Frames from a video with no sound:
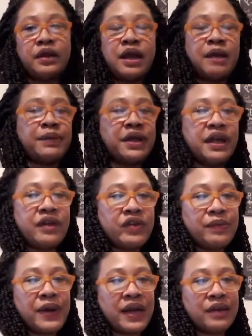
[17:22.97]
I mean,
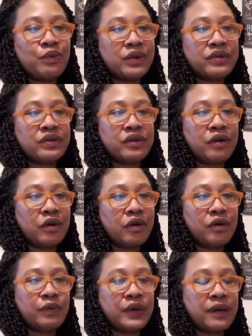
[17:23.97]
everybody wants to call
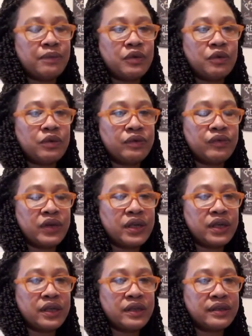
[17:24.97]
when I'm doing
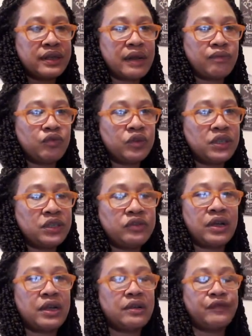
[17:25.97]
readings, and I'm really
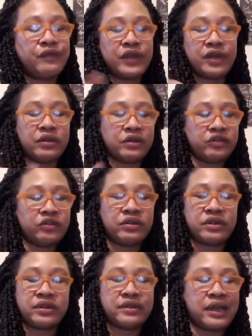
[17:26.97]
trying to figure
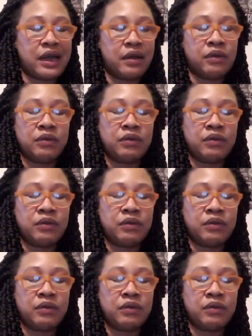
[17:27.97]
this out.